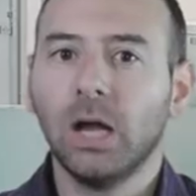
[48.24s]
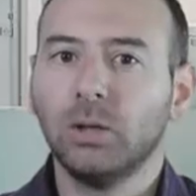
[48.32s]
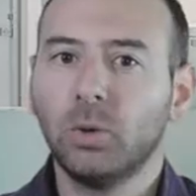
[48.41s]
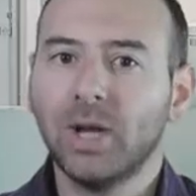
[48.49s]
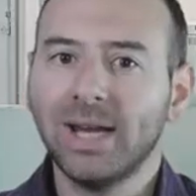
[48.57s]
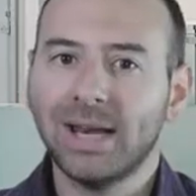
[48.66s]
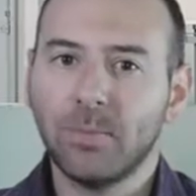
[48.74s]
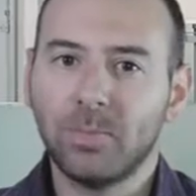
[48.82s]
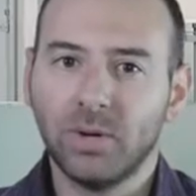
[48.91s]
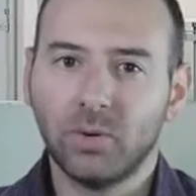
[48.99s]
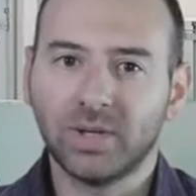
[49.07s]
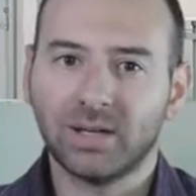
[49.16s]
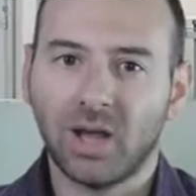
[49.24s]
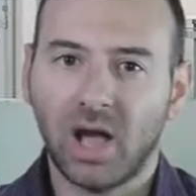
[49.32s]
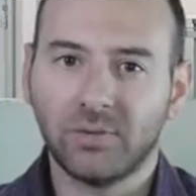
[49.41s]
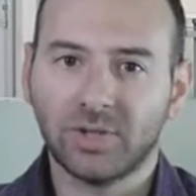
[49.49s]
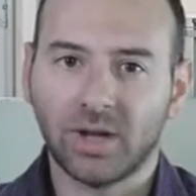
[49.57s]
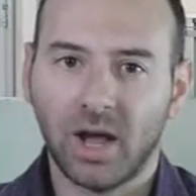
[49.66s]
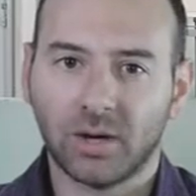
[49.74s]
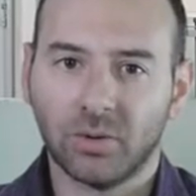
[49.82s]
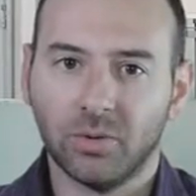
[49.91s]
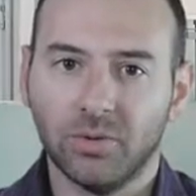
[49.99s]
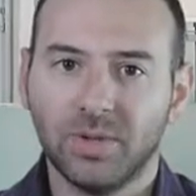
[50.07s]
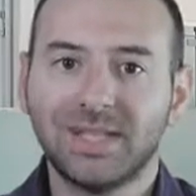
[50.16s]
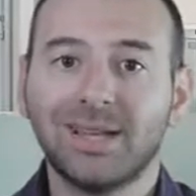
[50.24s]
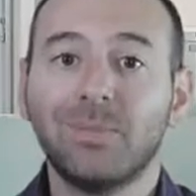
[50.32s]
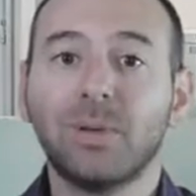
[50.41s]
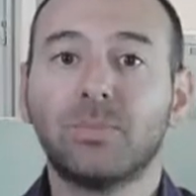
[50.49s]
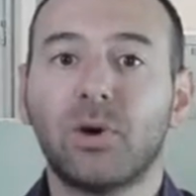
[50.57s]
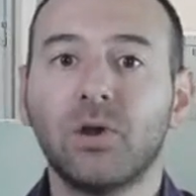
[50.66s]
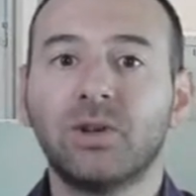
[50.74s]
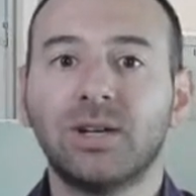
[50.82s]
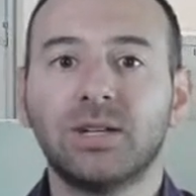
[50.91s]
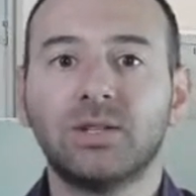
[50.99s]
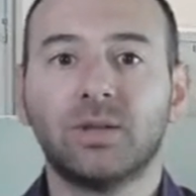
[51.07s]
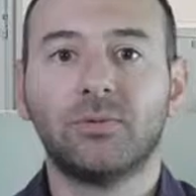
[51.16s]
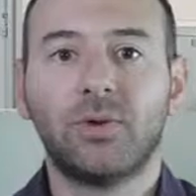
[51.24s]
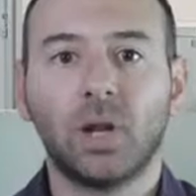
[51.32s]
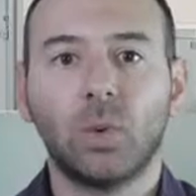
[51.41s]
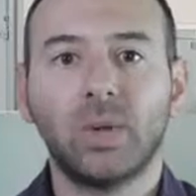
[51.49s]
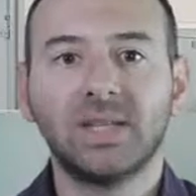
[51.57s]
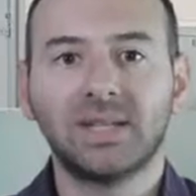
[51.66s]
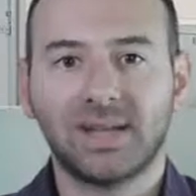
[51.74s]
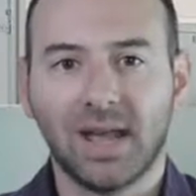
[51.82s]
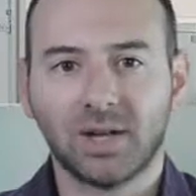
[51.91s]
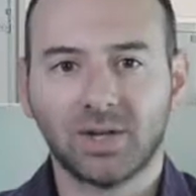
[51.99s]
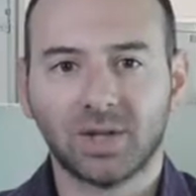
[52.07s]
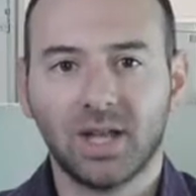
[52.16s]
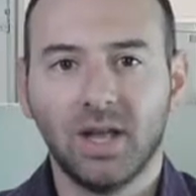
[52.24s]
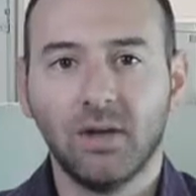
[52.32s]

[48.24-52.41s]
Looking at a building life cycle, this can be broken into the following stages